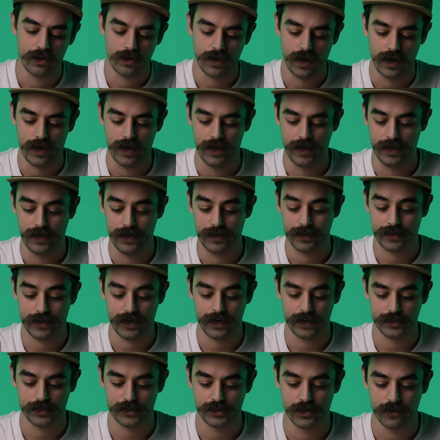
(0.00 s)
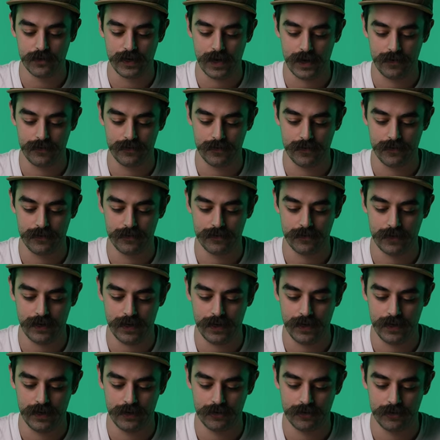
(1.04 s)
Uh, kind of showcases,
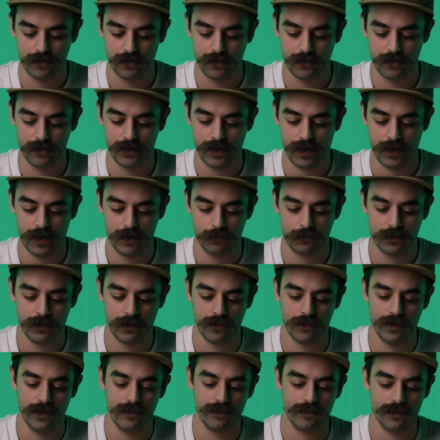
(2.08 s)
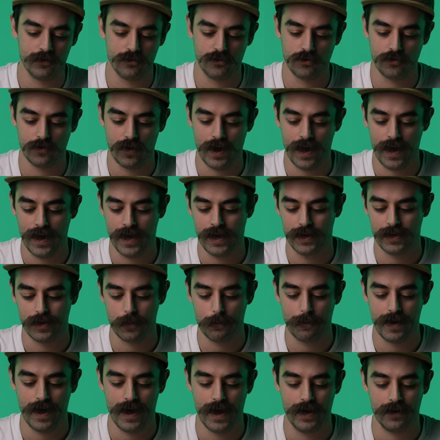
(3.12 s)
and so I'm calling it the
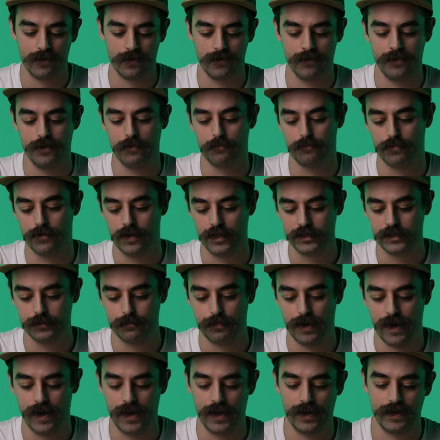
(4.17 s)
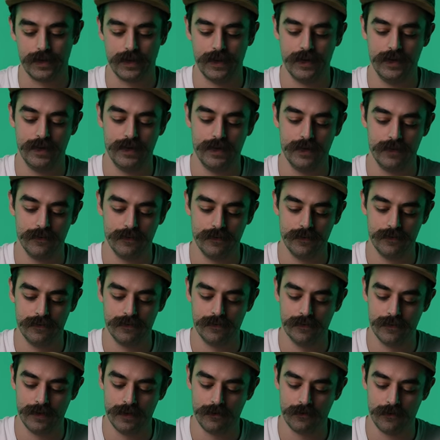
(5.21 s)
Trad Pattern Brush Pack, and this
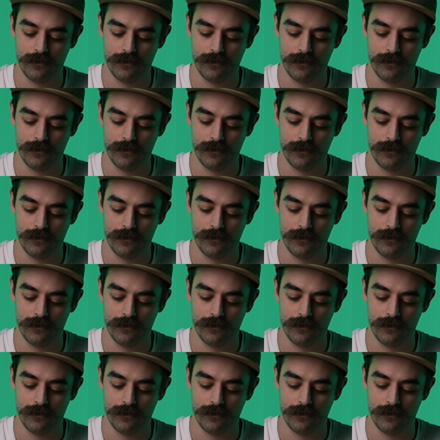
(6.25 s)
is it